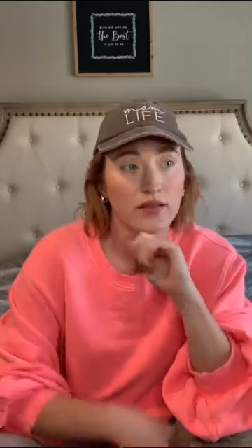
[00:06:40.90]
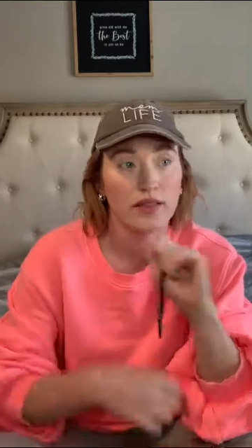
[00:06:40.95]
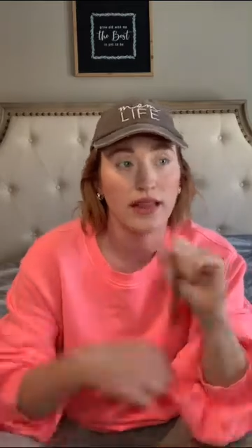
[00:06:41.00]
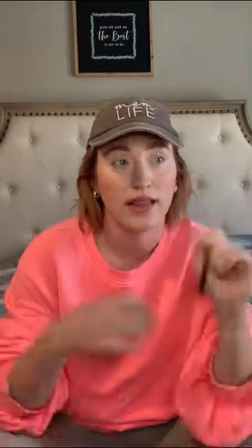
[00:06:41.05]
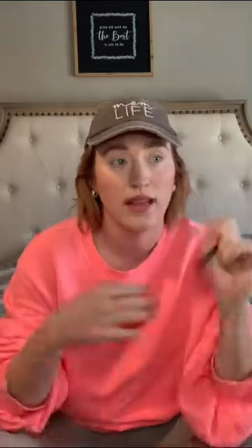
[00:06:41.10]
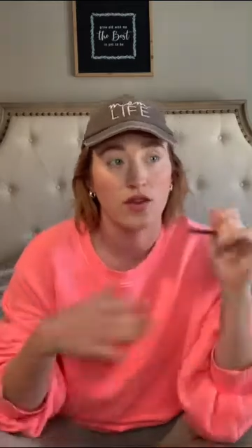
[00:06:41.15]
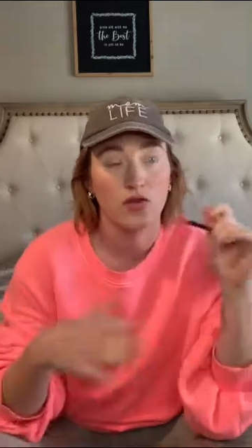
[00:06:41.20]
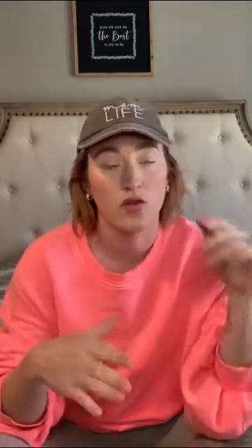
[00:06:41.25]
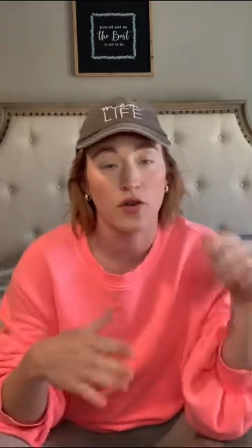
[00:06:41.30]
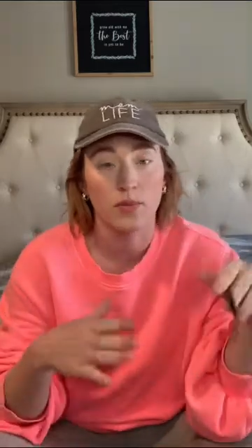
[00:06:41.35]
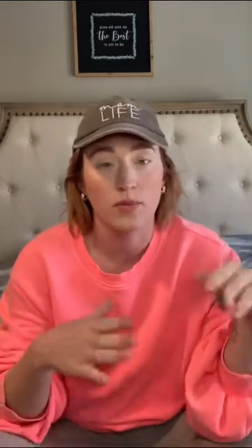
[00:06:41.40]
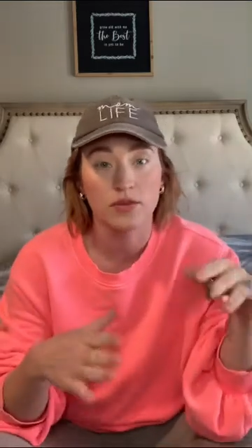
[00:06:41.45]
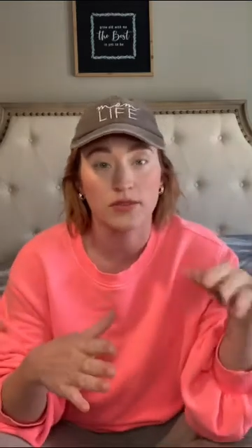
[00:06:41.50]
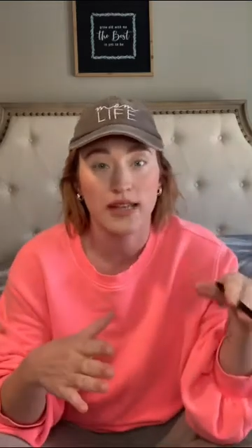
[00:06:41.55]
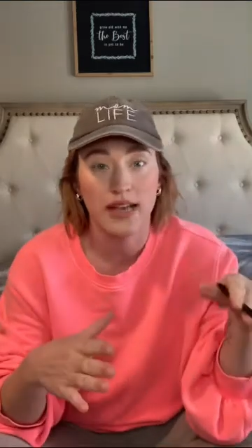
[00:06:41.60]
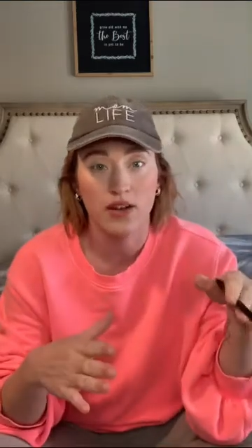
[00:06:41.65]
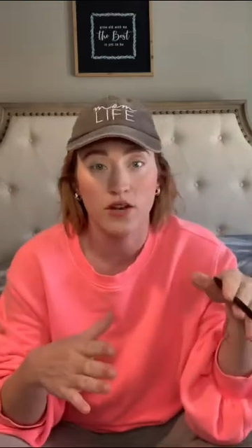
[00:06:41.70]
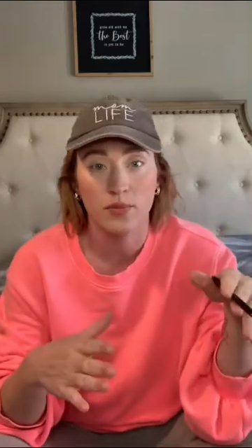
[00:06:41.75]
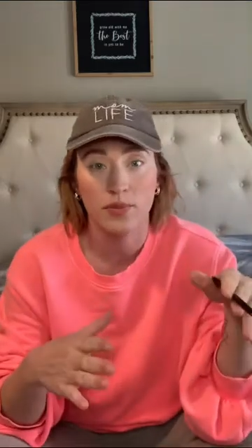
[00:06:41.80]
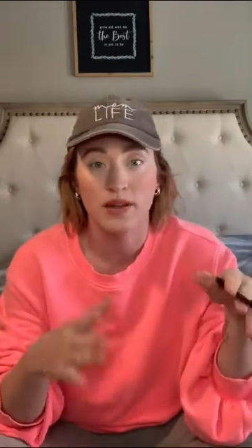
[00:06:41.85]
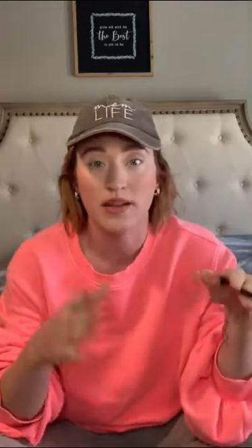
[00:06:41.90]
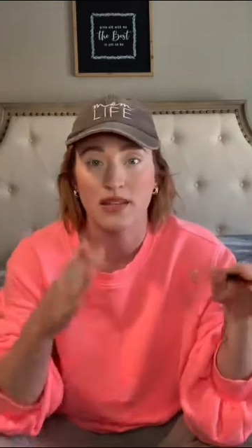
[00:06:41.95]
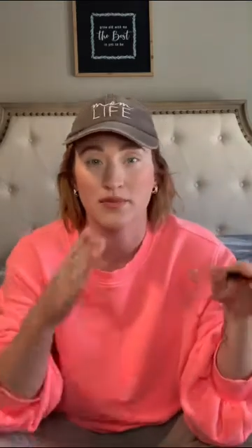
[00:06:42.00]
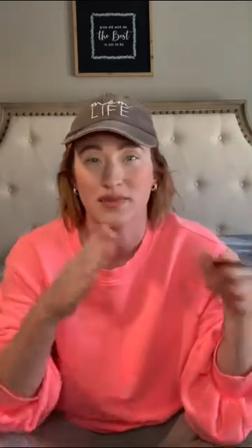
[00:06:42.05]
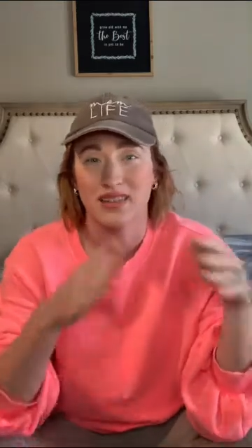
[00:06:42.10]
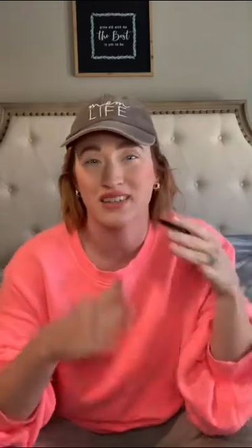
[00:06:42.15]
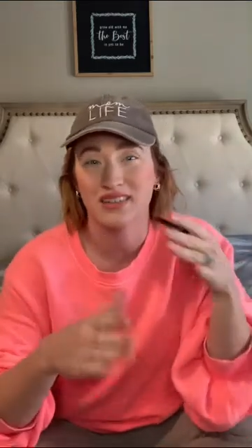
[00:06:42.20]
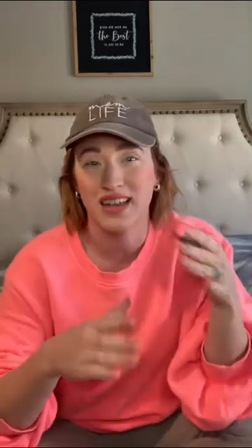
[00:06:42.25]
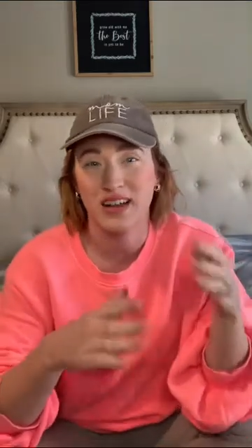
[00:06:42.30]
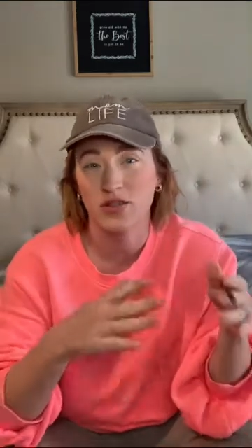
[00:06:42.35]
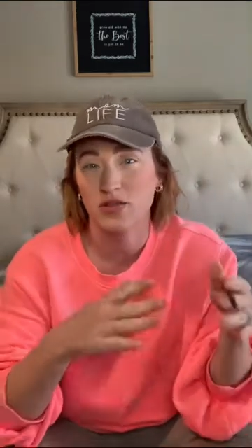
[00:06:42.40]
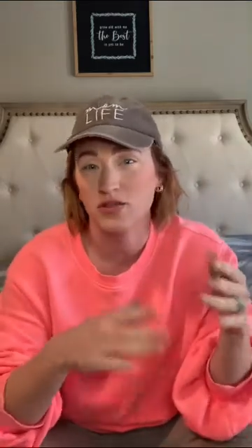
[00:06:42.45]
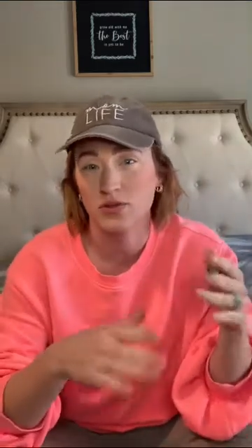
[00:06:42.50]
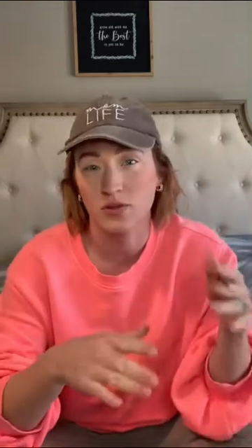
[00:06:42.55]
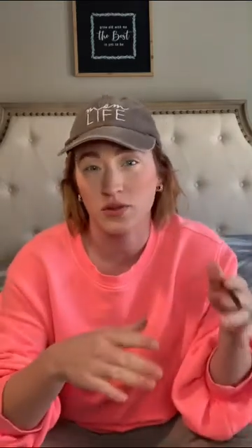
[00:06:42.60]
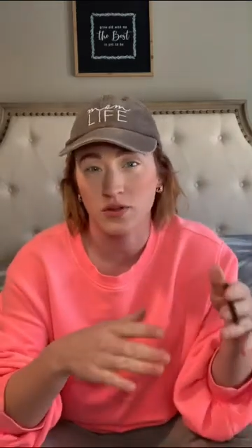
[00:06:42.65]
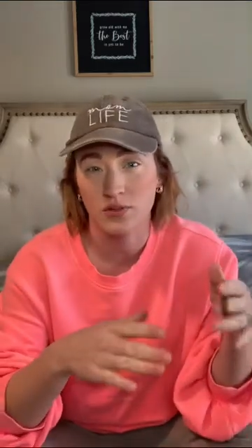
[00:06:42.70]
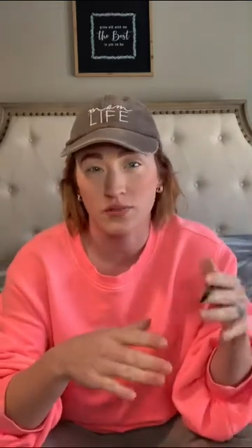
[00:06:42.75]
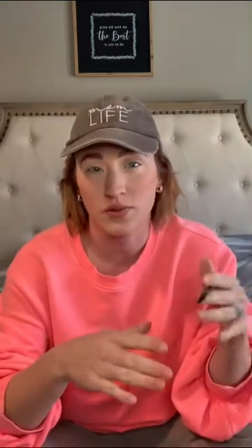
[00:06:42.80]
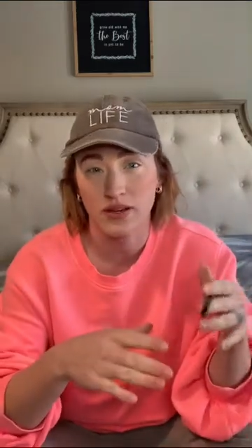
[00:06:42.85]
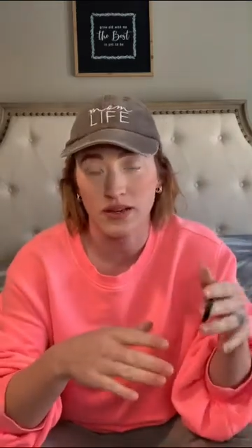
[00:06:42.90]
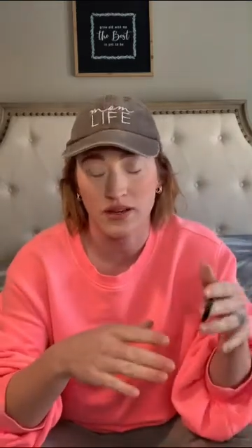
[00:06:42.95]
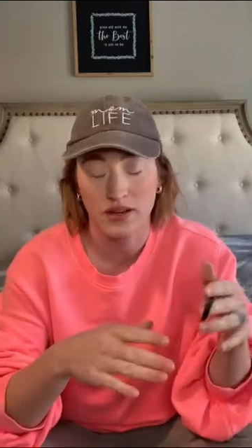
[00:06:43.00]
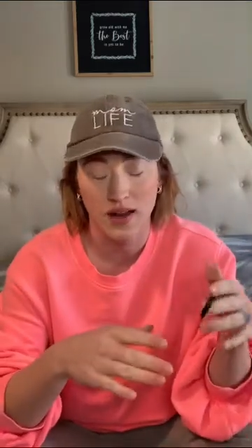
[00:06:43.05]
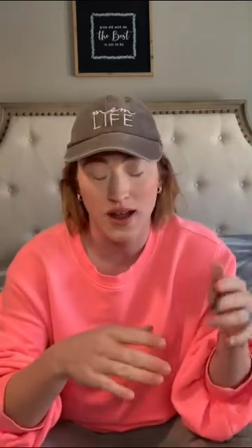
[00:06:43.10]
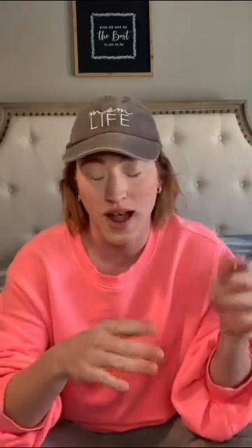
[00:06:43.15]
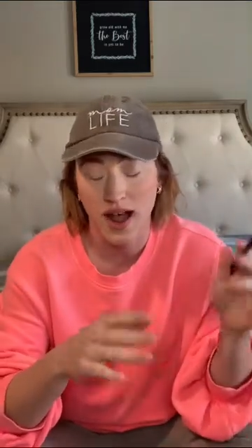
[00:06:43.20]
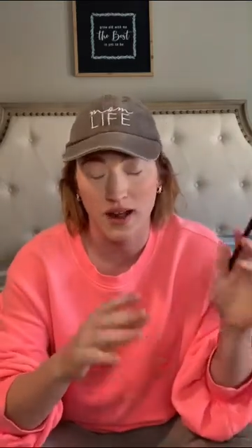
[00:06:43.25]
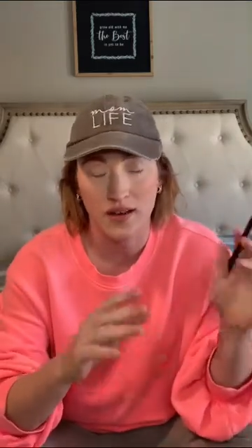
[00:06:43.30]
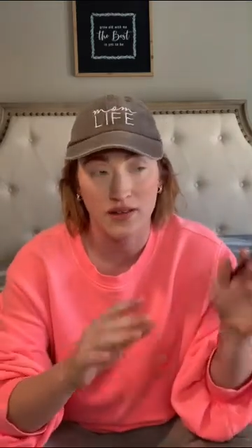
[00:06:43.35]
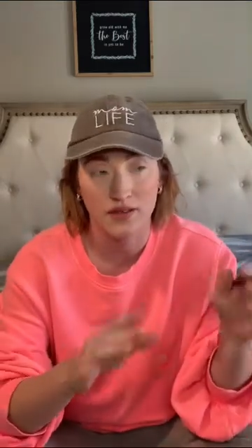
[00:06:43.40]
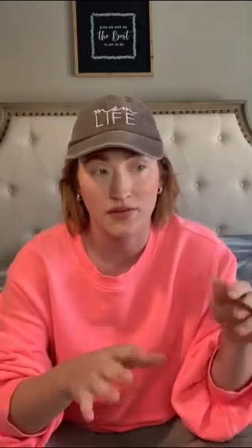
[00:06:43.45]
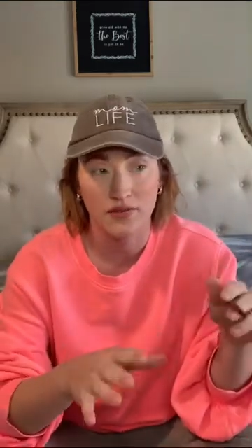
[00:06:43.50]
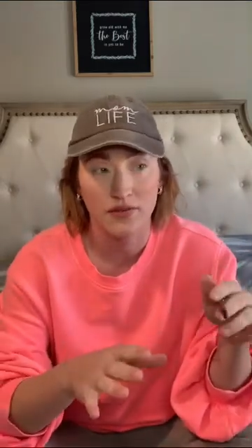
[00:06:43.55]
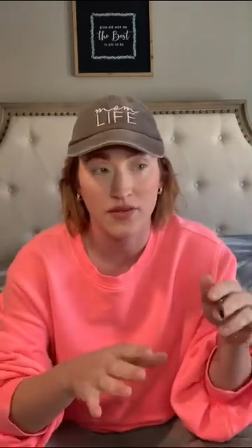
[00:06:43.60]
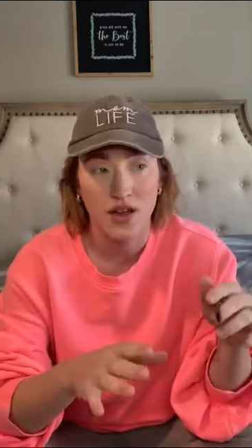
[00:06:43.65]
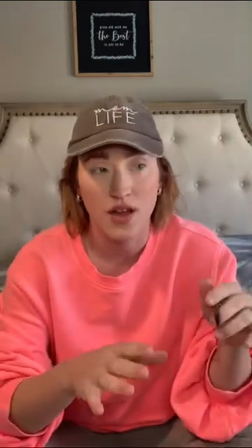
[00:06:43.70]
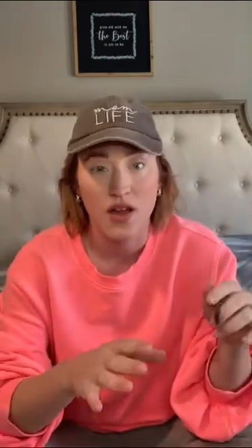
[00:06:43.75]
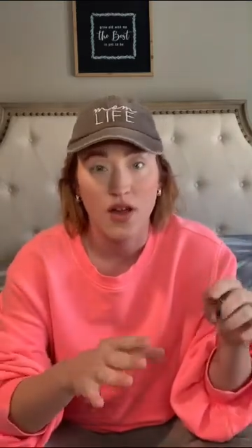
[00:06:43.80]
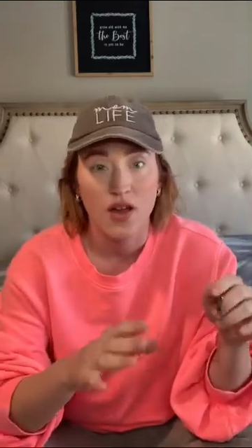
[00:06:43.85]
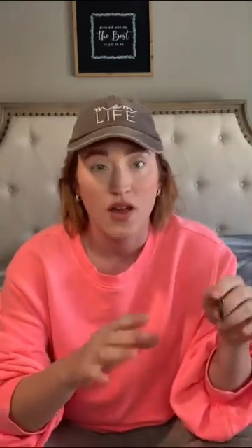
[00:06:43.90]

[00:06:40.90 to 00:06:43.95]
like a normal cycle, because my cycles were pretty out of